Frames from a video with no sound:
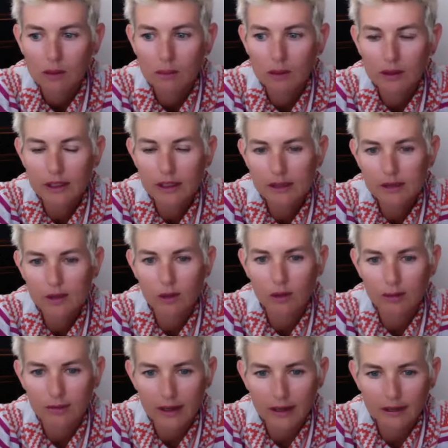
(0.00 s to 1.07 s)
put these into
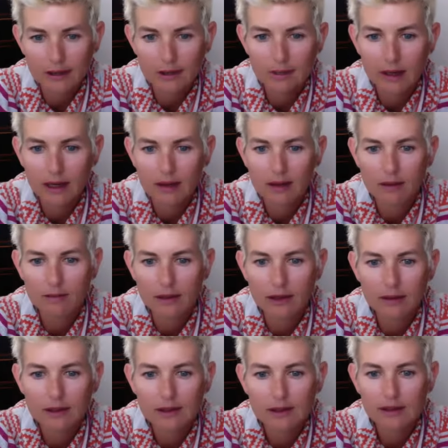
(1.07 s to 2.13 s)
effect to make them
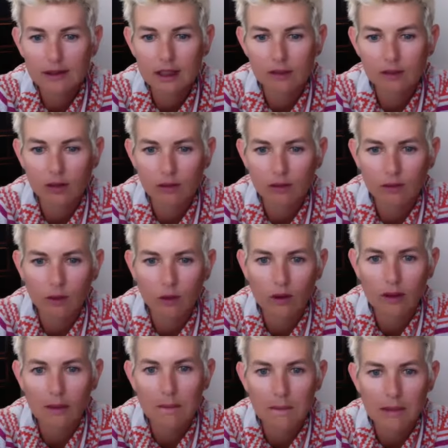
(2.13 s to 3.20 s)
very successful for
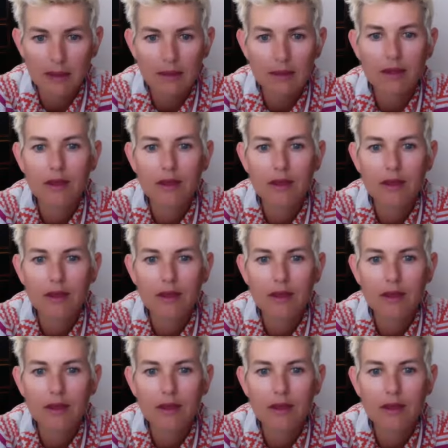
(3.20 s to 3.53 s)
the month